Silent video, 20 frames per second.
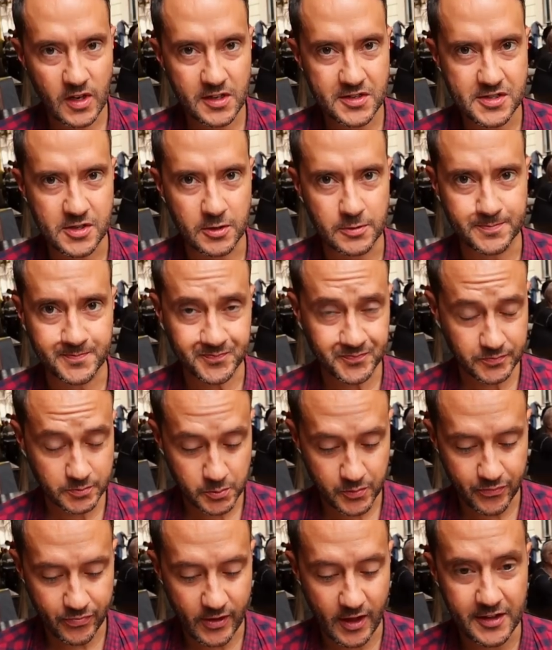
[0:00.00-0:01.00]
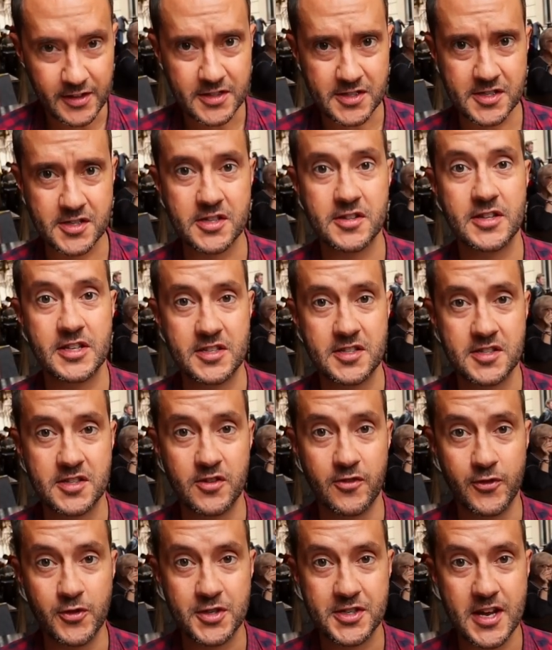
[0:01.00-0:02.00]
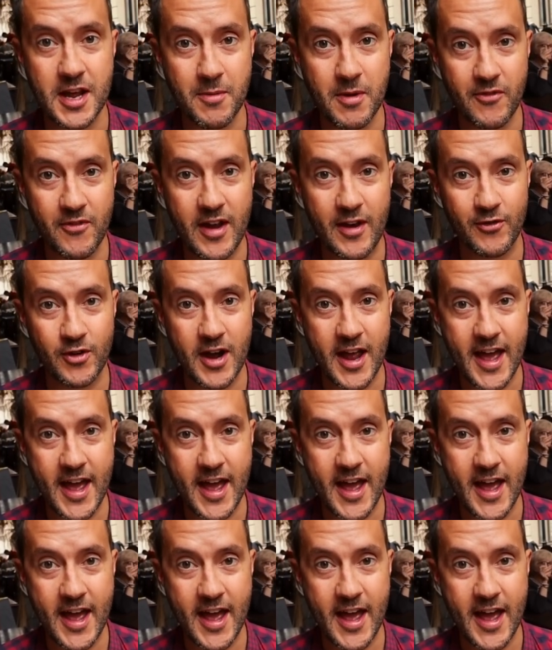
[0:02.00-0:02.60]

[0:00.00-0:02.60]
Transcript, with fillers: So, I think this is the first time I've ever